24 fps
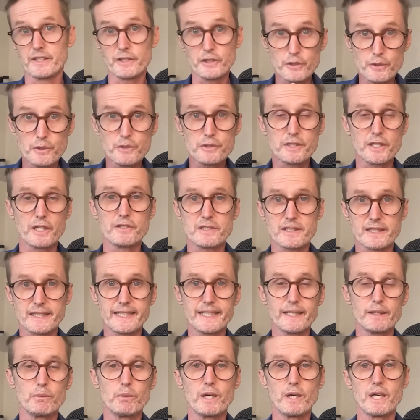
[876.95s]
use those
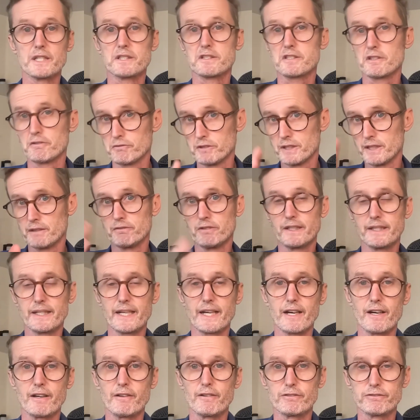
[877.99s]
keywords are really, really
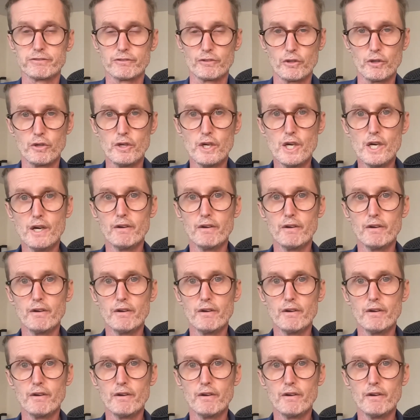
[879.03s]
helpful